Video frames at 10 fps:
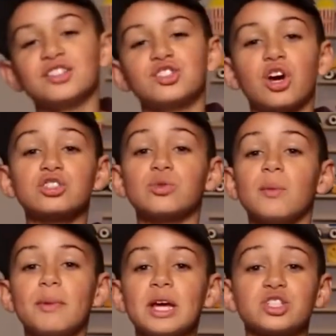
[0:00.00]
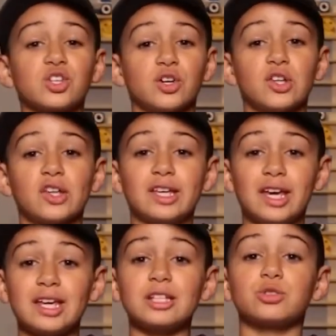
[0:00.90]
Joshua made sure that
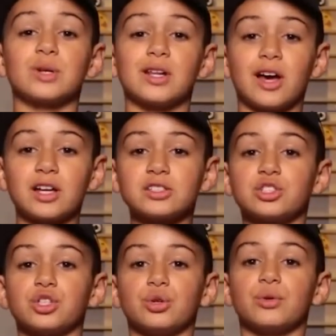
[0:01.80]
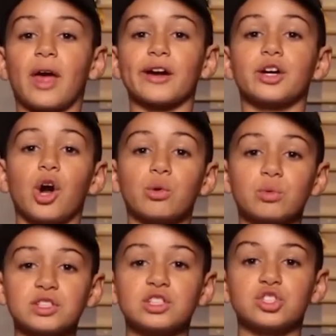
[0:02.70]
the Israelites knew that God
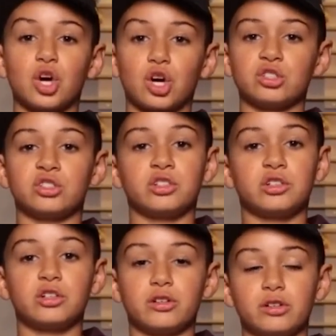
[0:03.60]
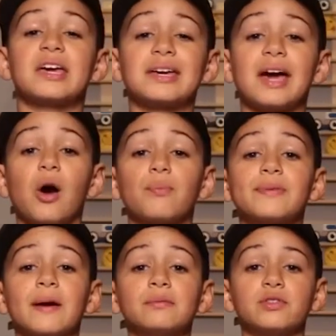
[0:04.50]
was in charge. He
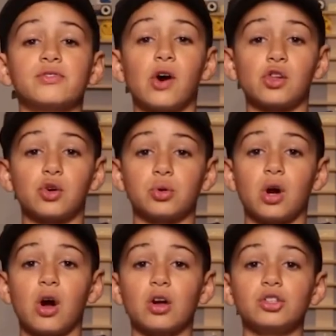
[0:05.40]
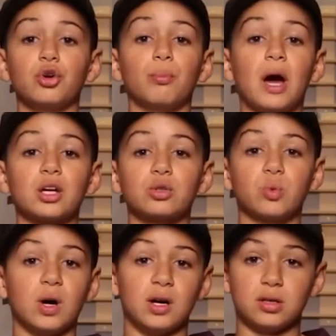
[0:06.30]
helped them to follow God no matter
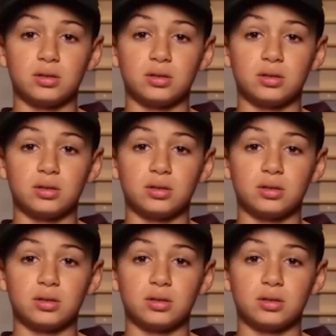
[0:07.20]
what.